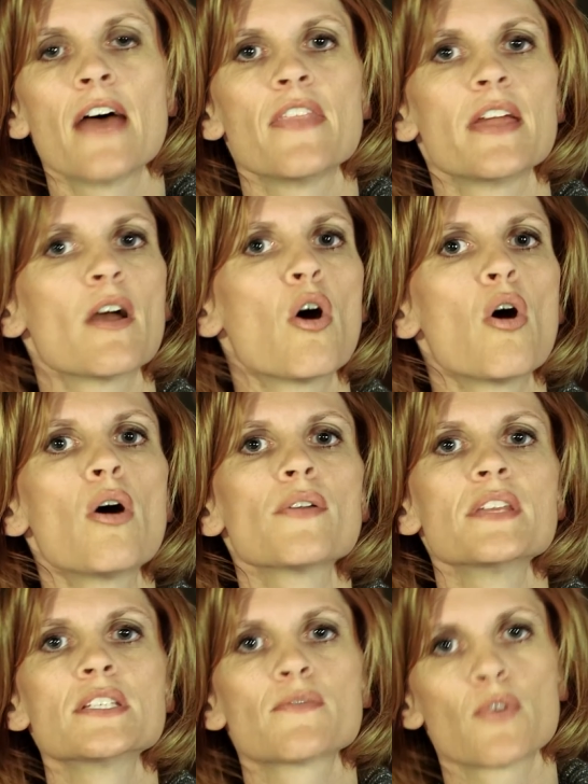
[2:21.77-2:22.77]
and all
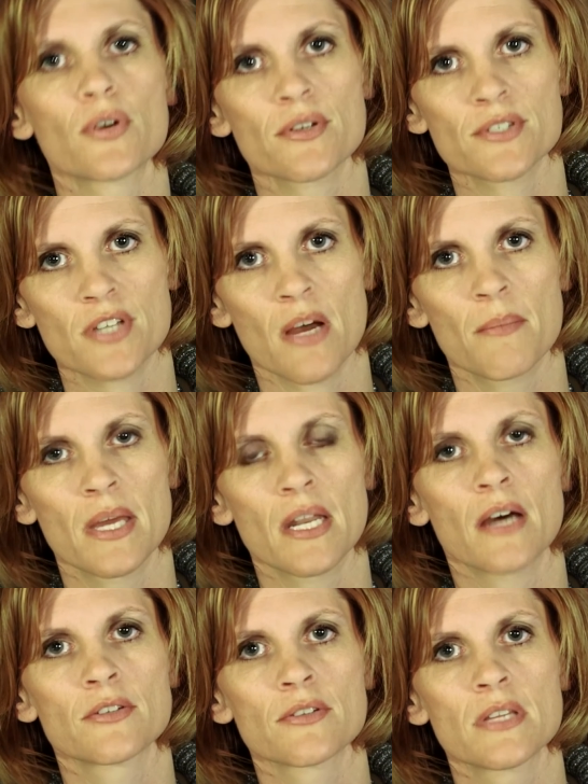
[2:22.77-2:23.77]
these foreigners come in
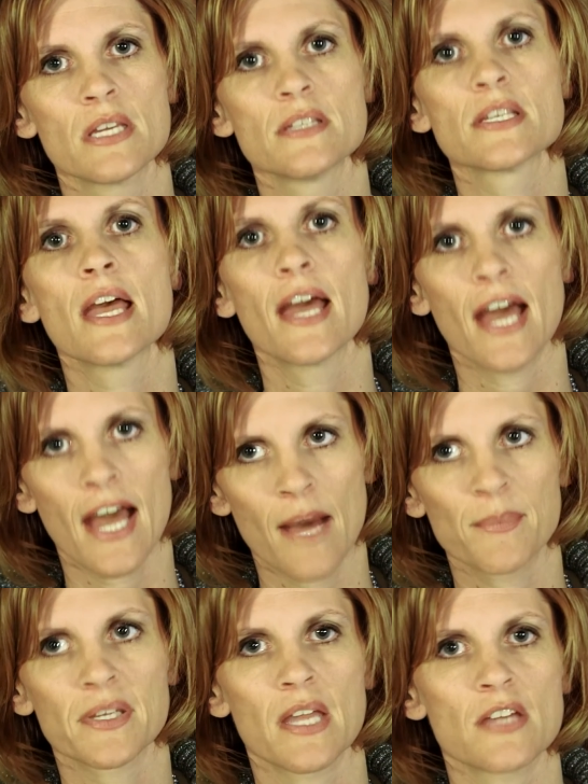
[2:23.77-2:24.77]
under these
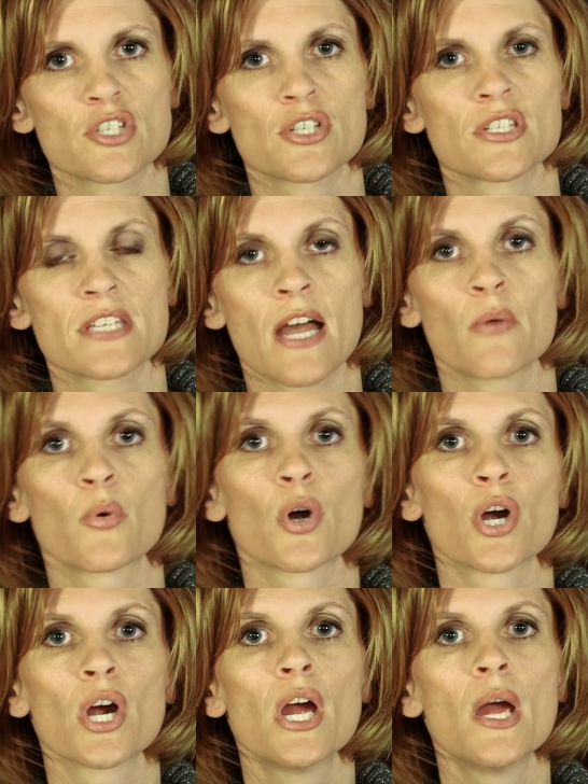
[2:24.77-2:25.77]
applications that
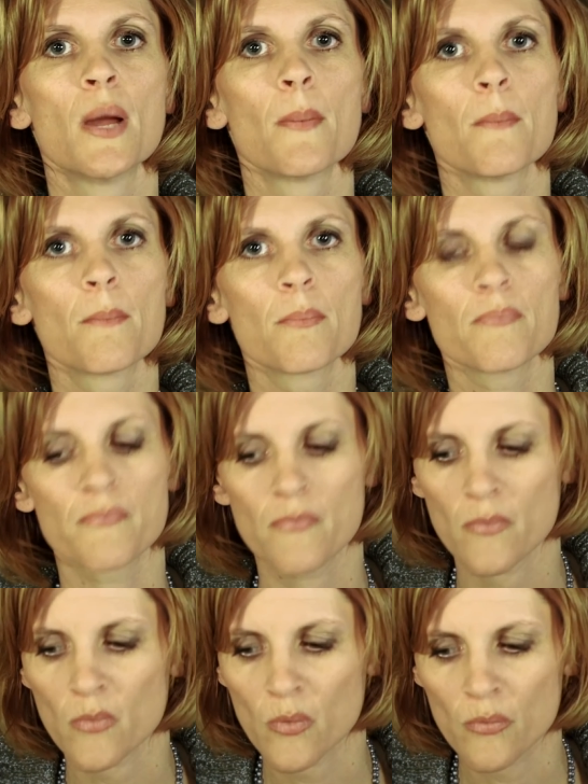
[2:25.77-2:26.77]
were
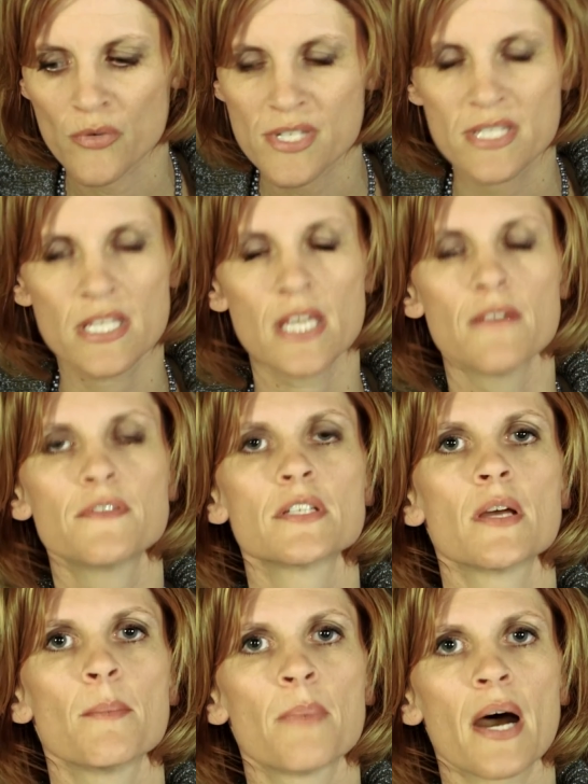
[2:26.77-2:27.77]
received
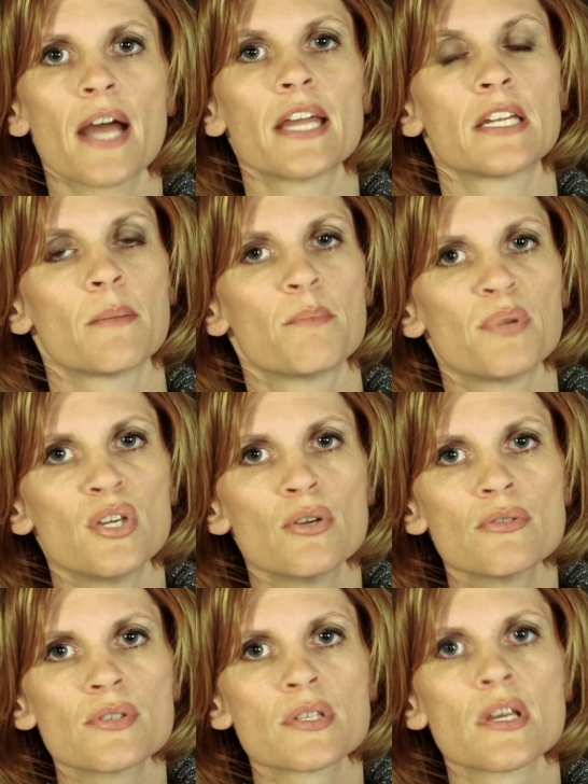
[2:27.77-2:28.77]
by an
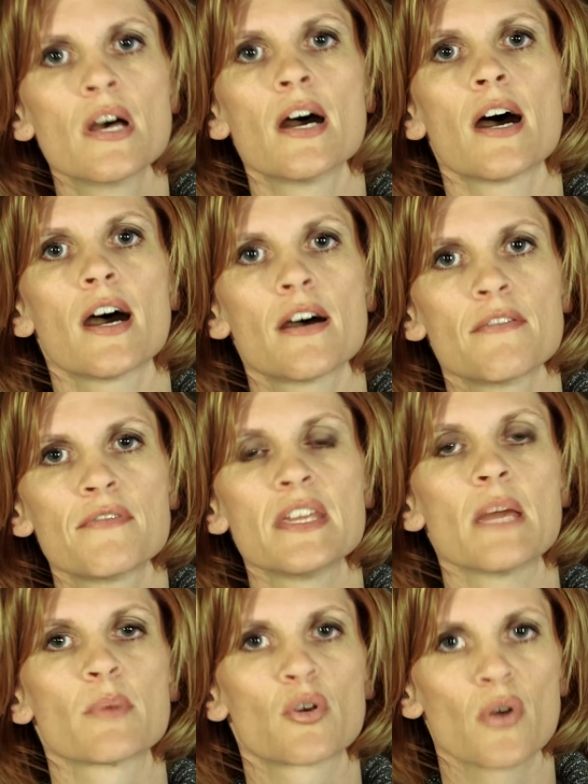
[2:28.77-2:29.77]
abuse of the
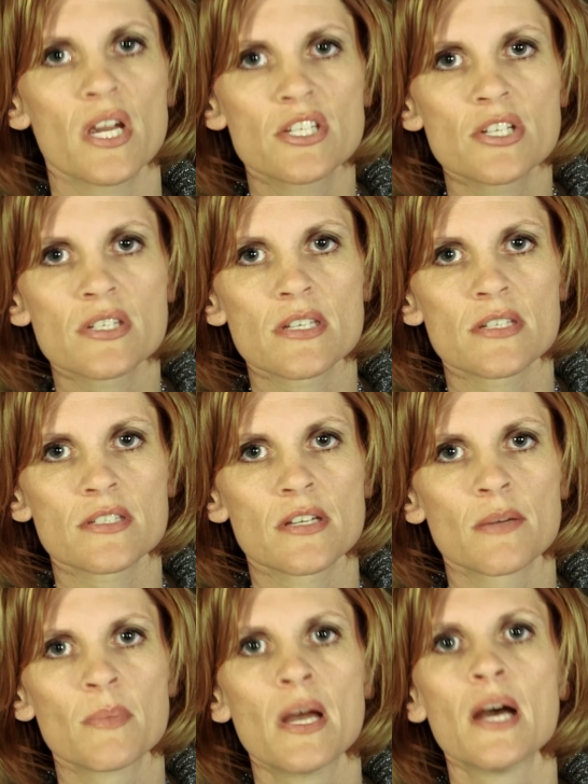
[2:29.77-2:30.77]
immigration
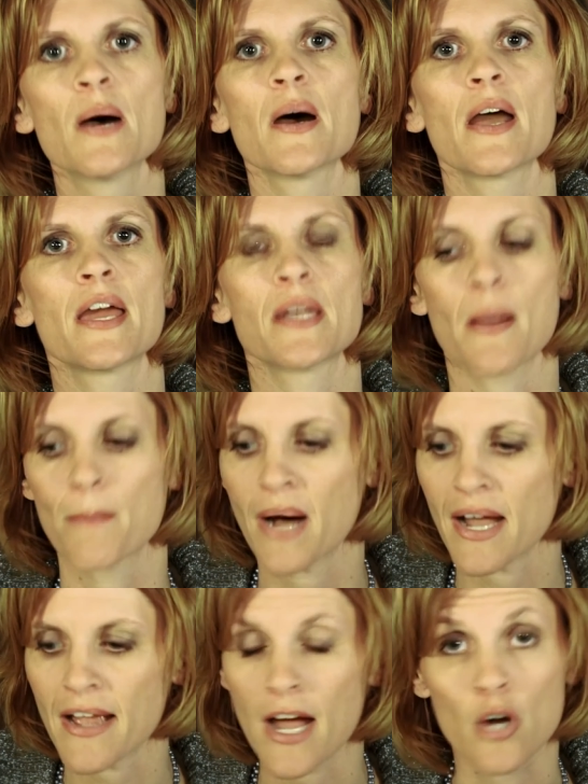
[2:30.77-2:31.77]
system and
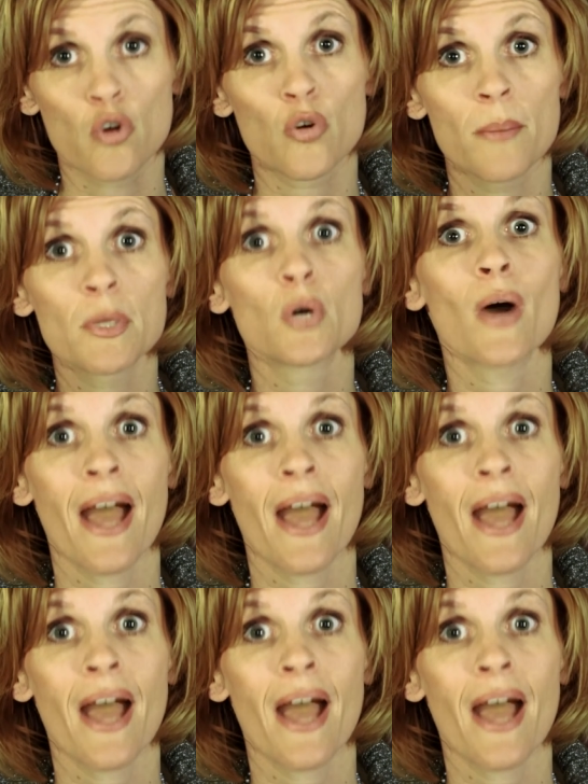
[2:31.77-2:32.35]
by a criminal